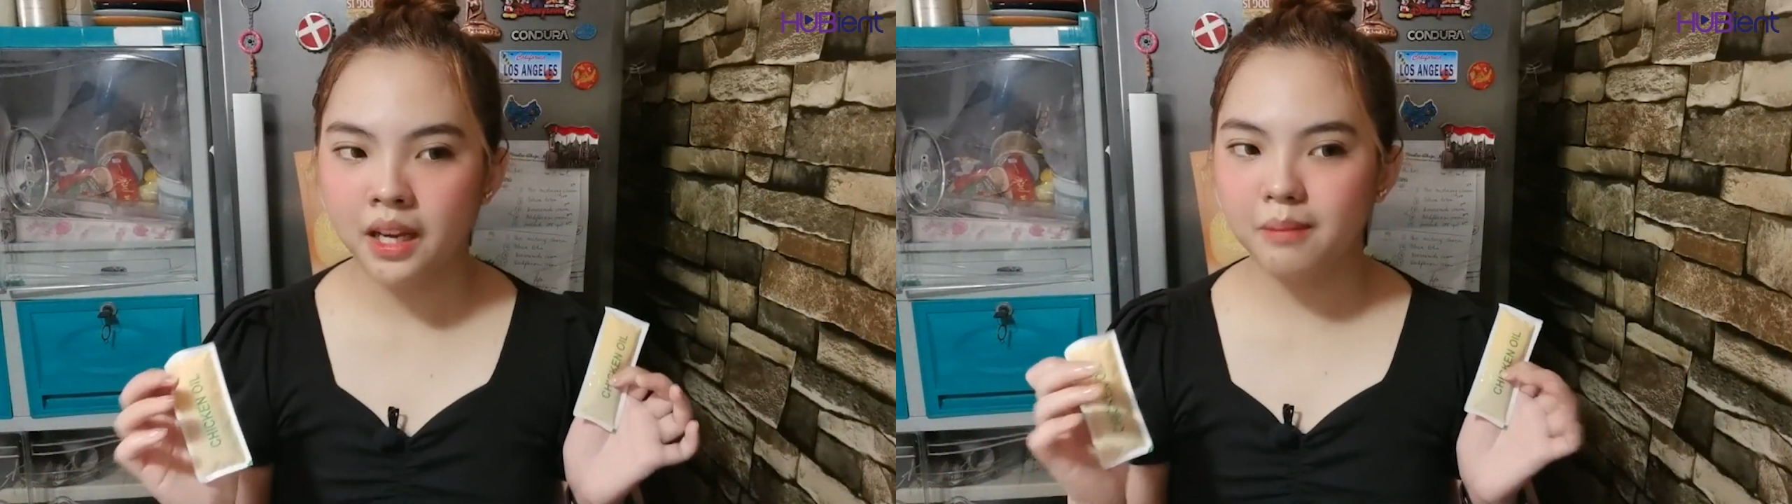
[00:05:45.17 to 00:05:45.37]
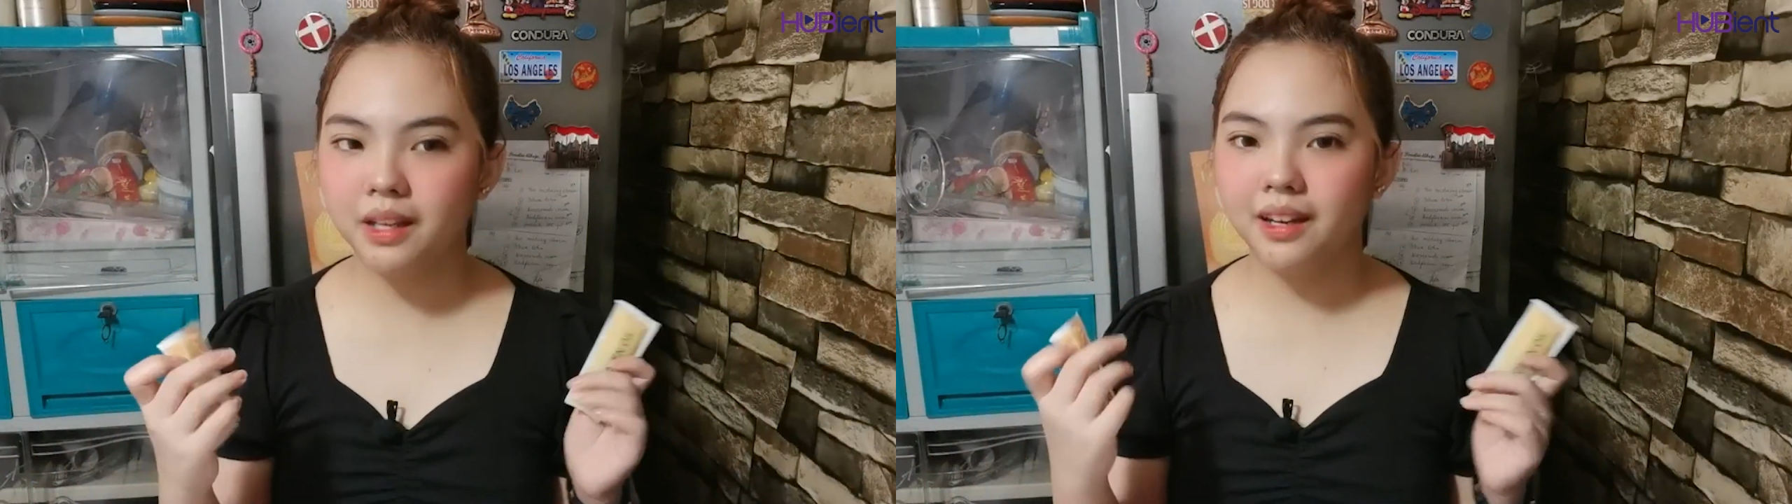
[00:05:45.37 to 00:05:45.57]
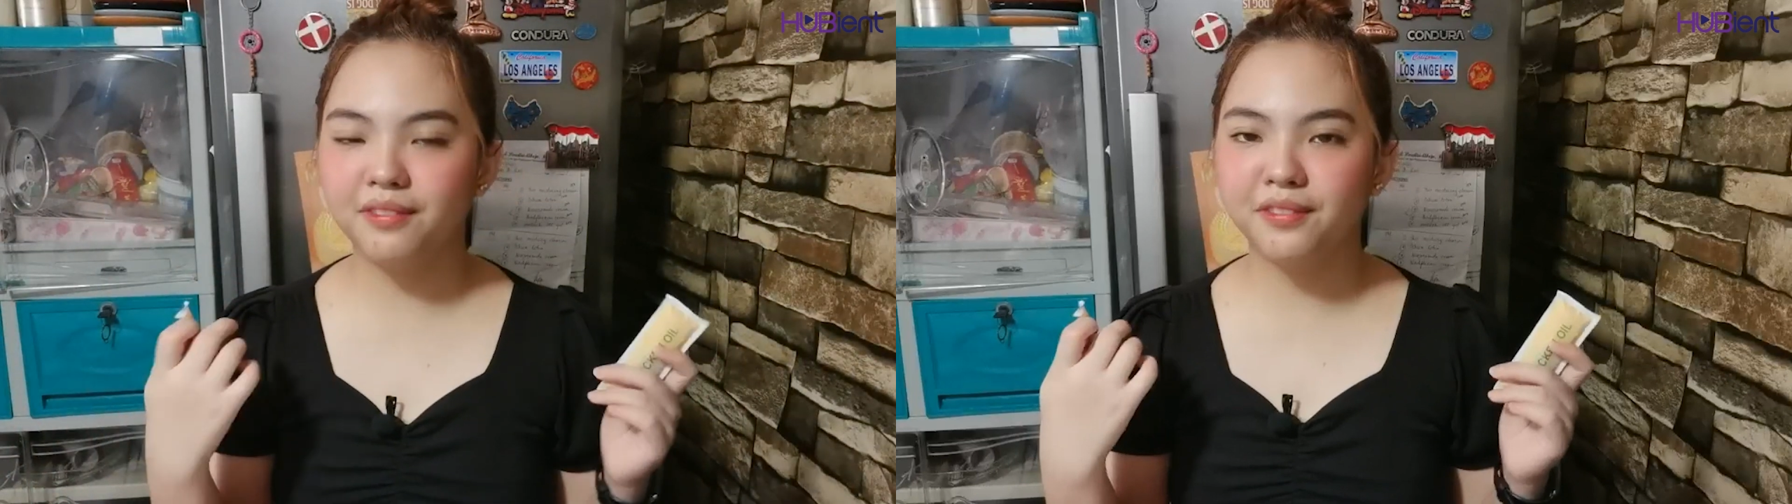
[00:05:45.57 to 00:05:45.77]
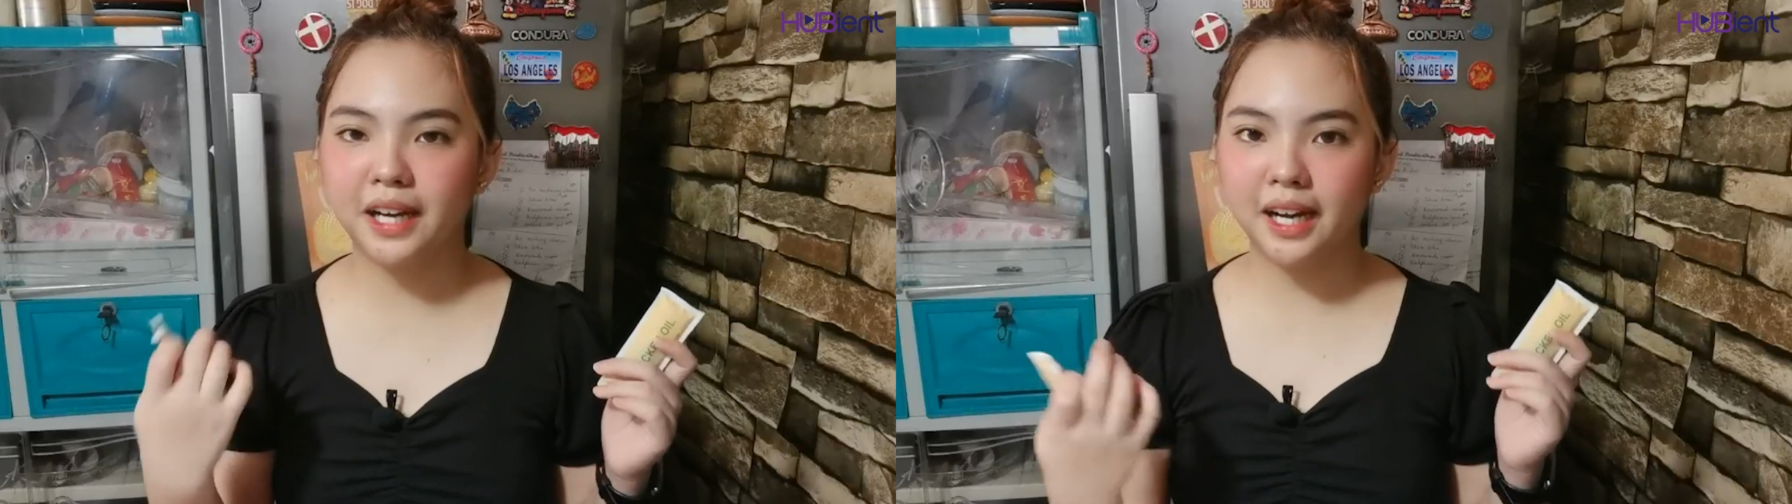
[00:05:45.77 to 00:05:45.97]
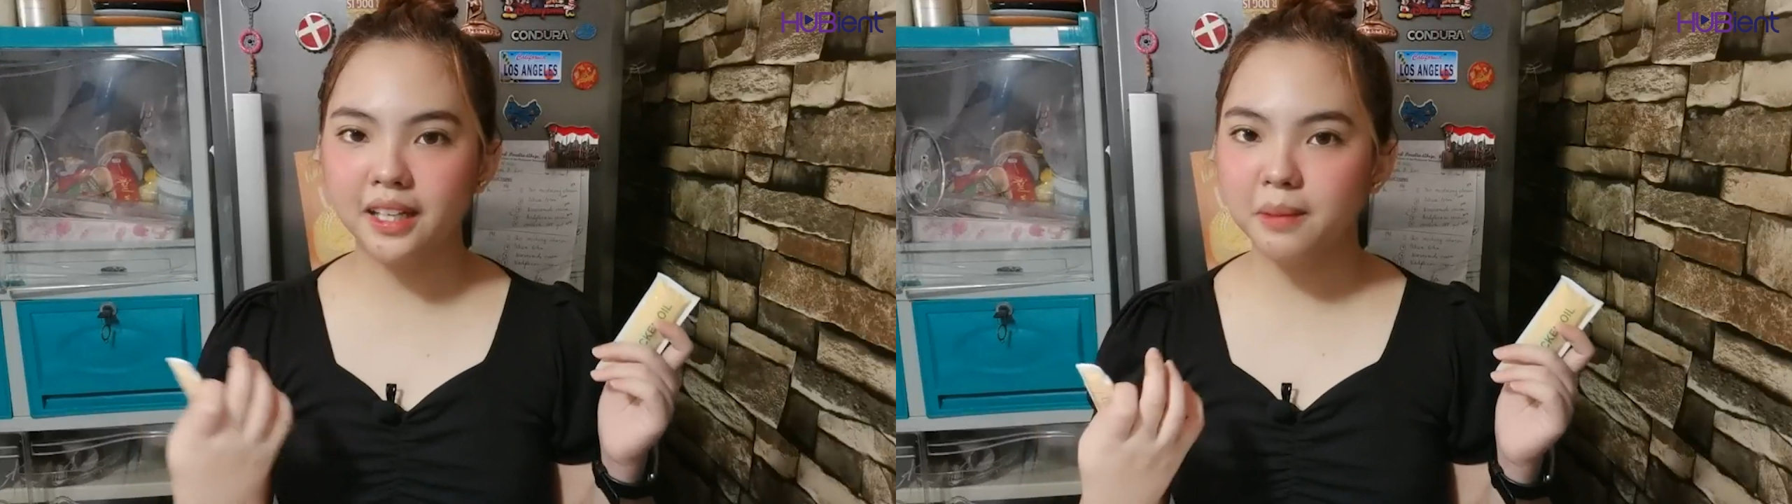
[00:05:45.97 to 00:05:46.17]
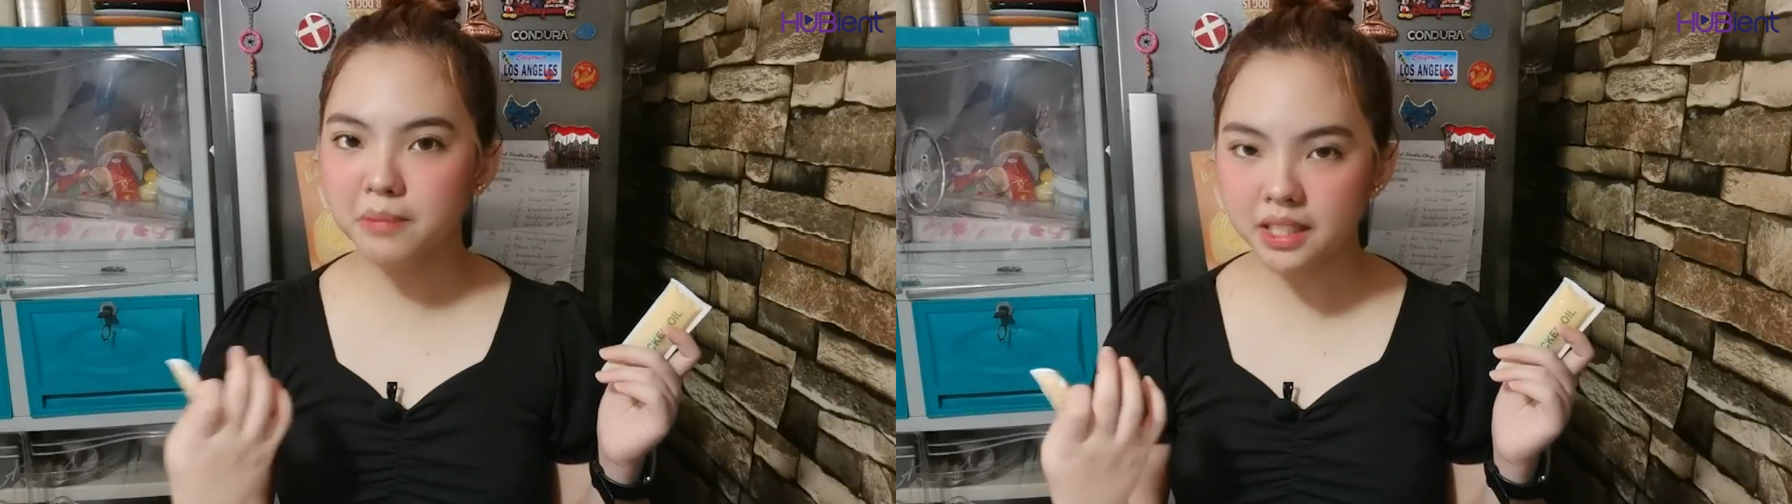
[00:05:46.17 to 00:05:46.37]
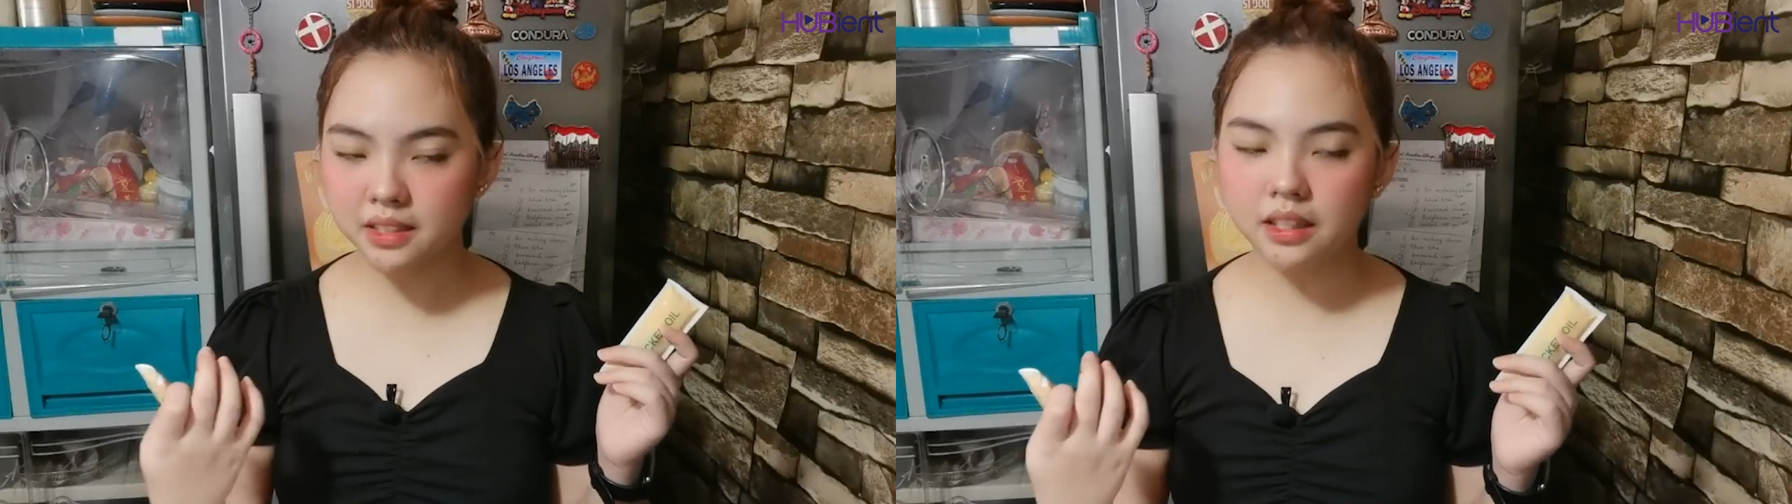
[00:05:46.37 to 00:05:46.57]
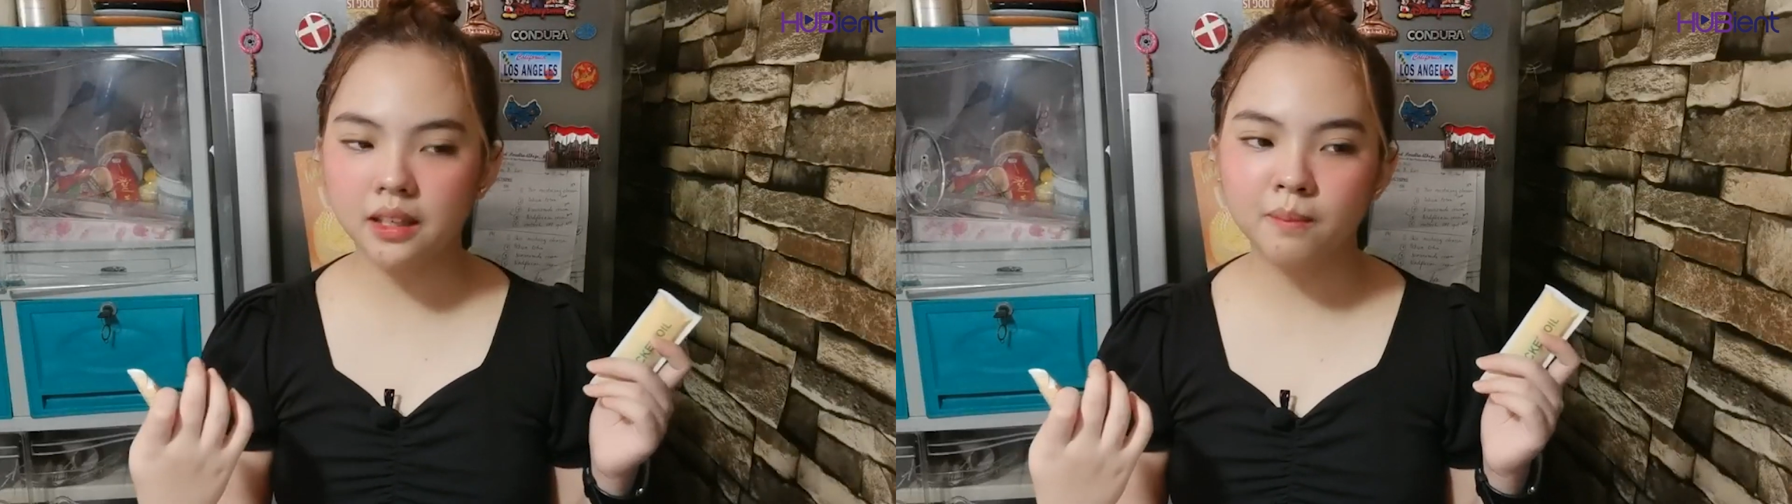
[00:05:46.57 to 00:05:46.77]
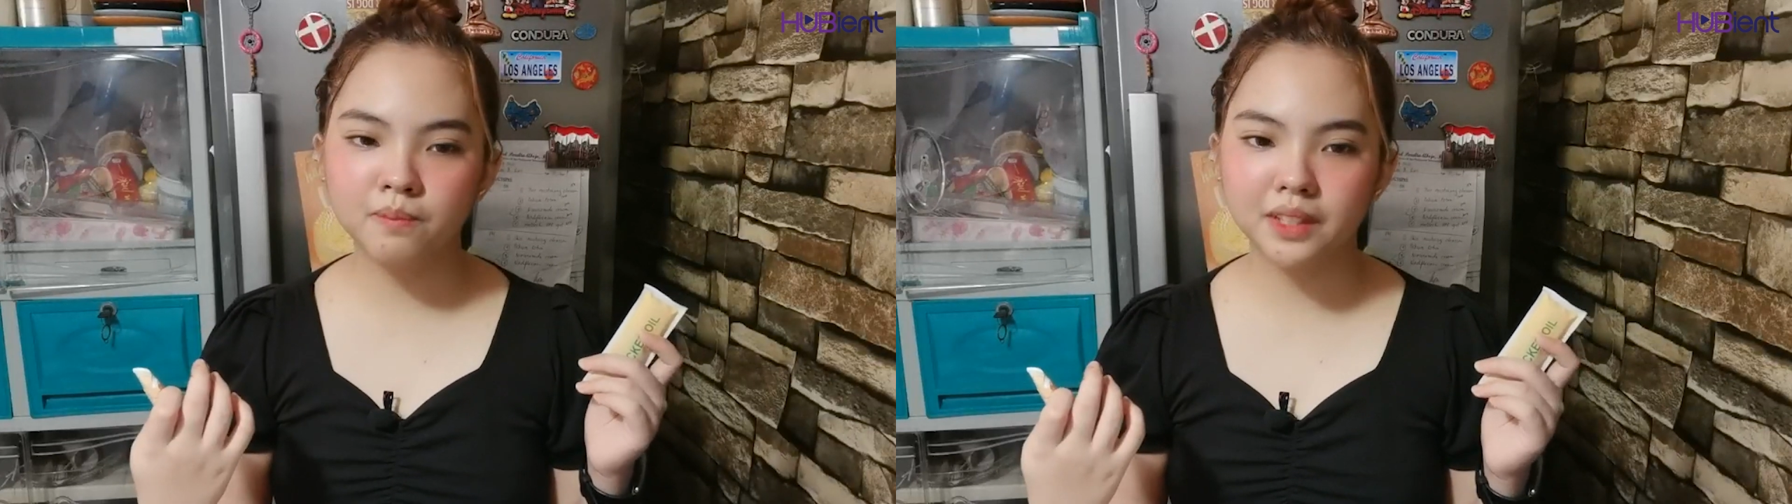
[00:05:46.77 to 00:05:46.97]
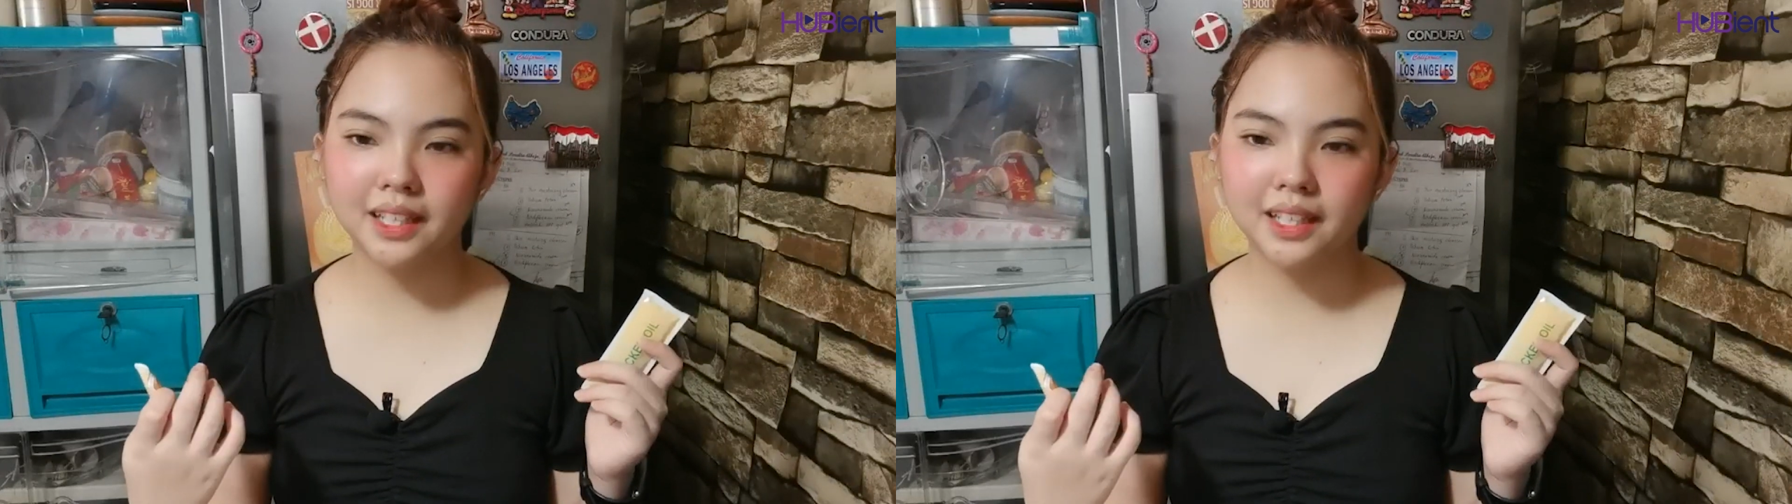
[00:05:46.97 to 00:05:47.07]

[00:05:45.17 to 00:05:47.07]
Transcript: I mean, if I am eating,